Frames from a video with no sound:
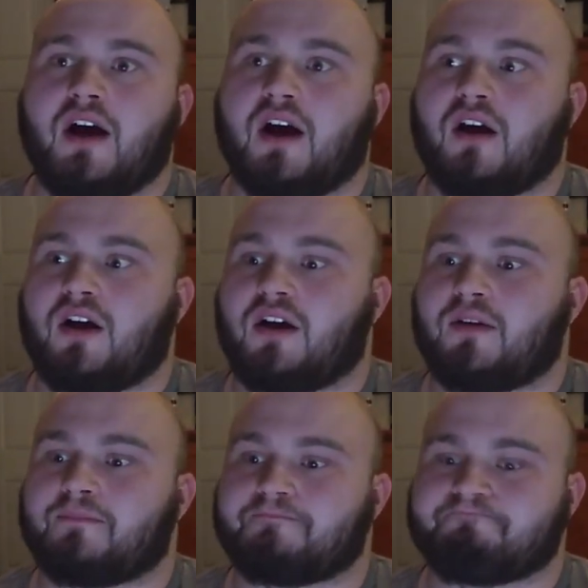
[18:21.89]

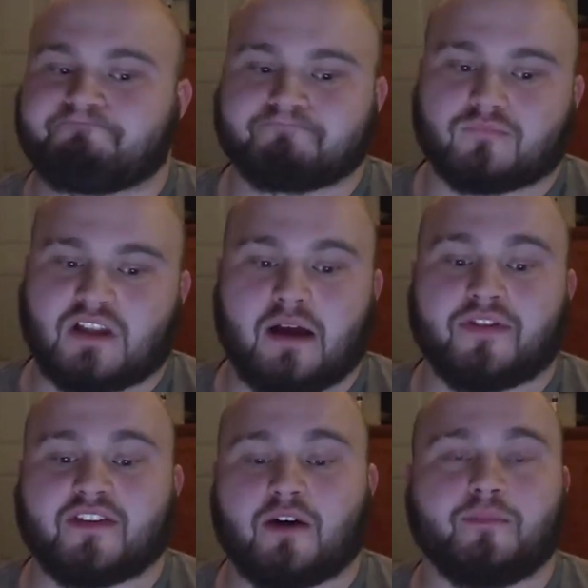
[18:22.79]
Um, that I
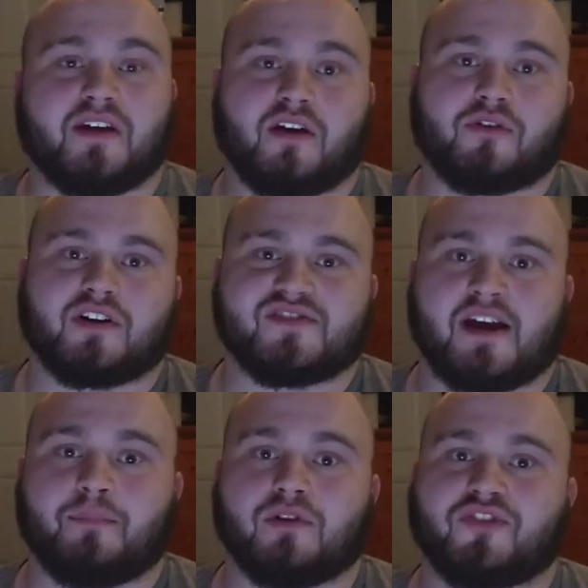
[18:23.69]
think that would be another
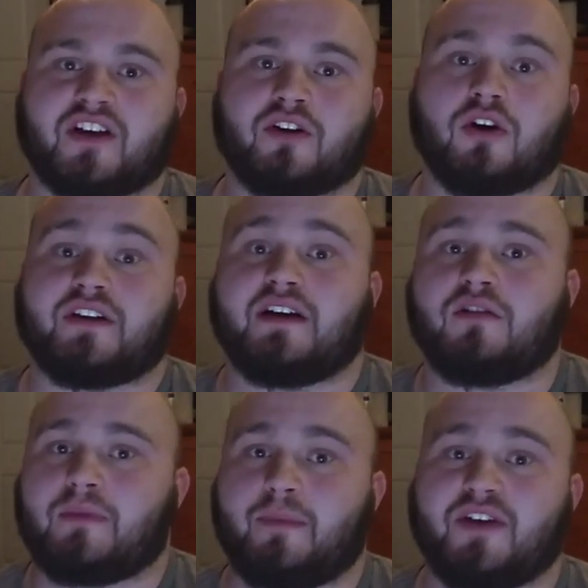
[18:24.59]
example is like an
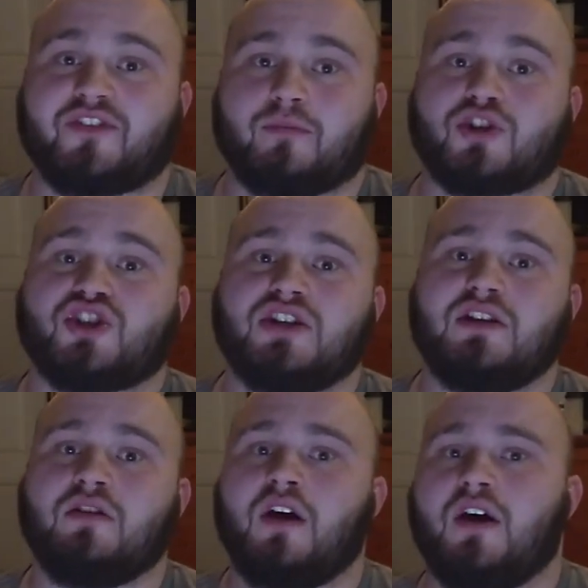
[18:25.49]
RDL maybe isn't a
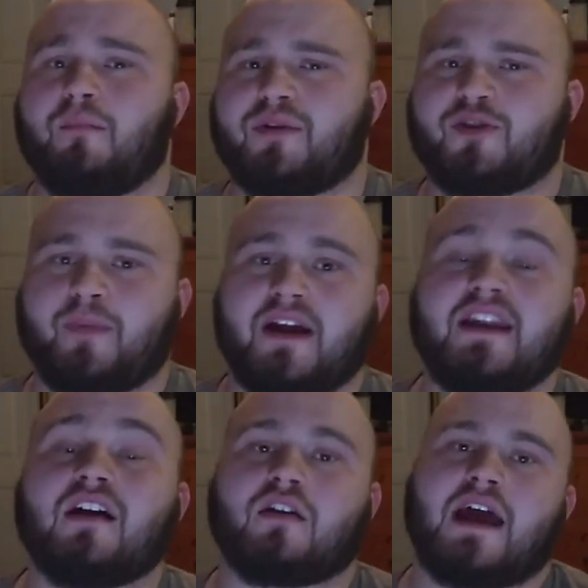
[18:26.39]
machine, but
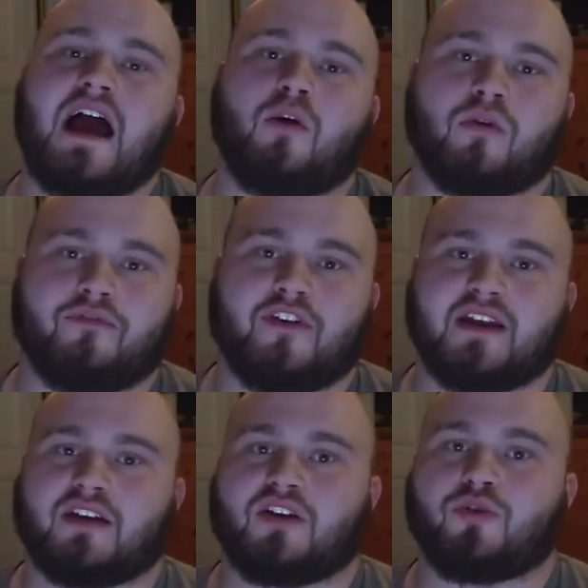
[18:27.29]
depending on how we're
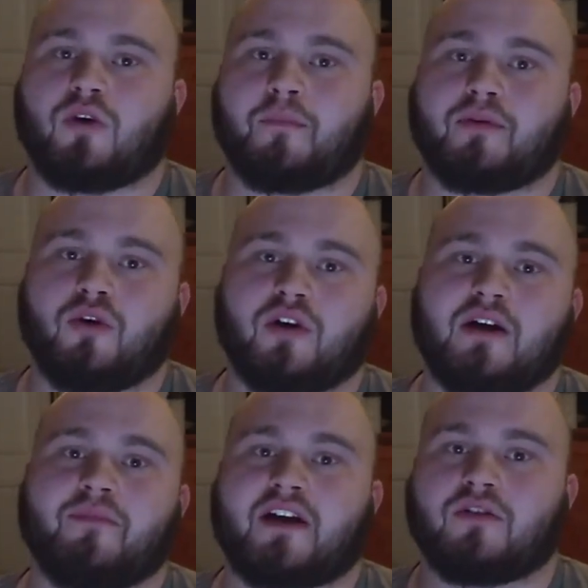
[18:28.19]
fitting it into our
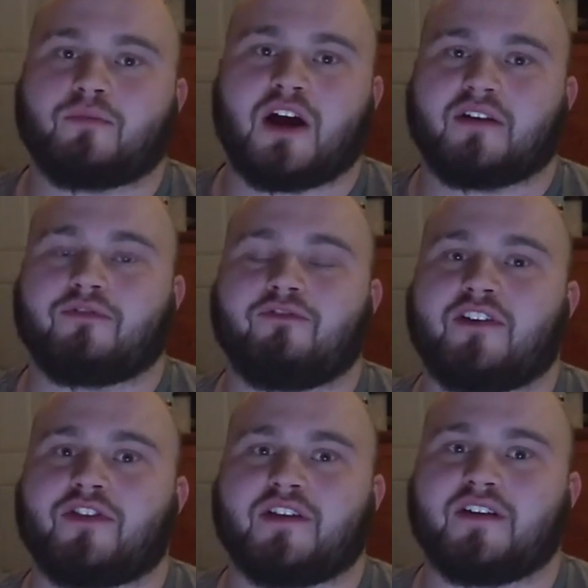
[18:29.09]
program, that could kind of
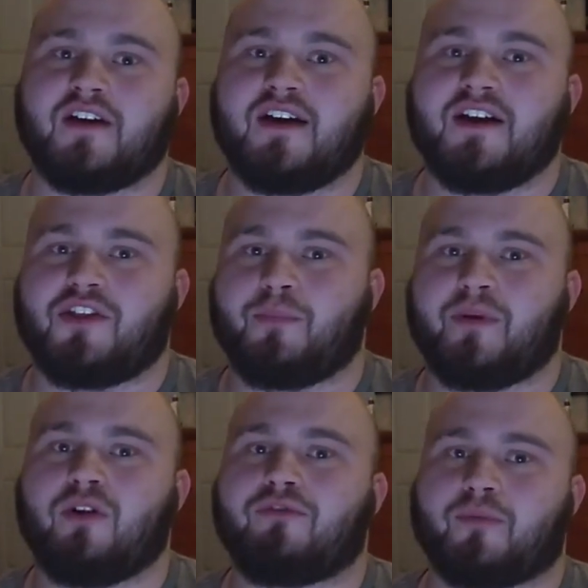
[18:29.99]
fit the the
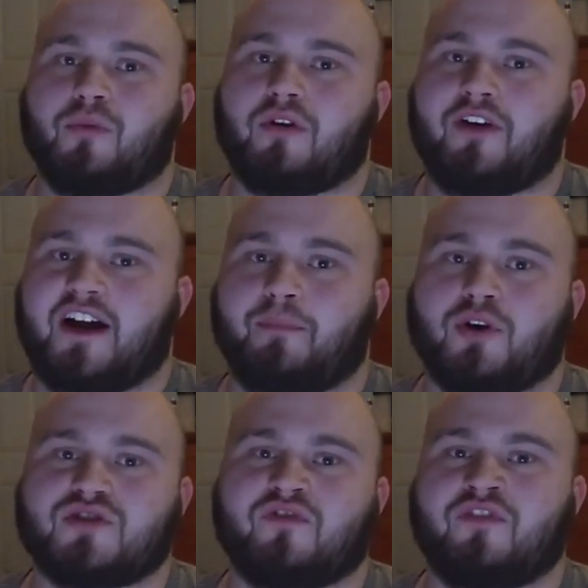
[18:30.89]
bill for more of a
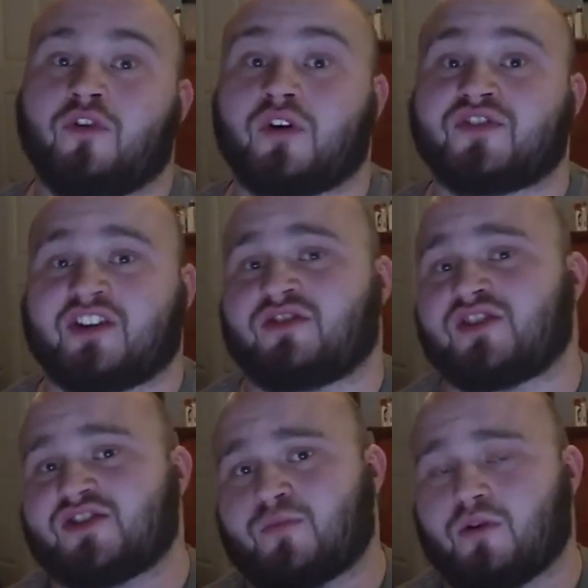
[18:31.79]
hypertrophy focused
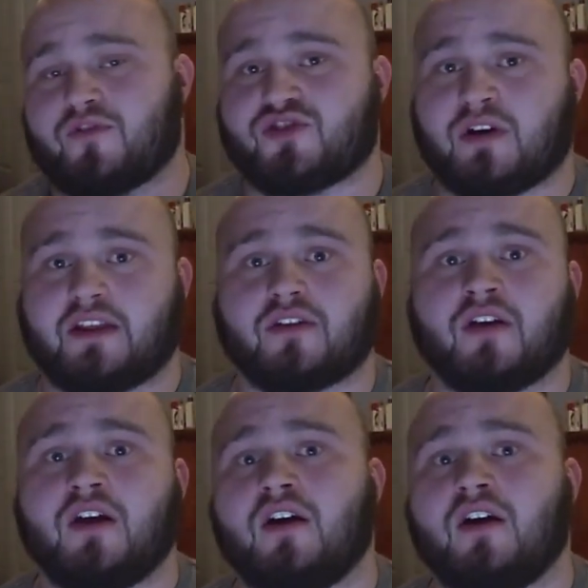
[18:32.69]
exercise or more of a strength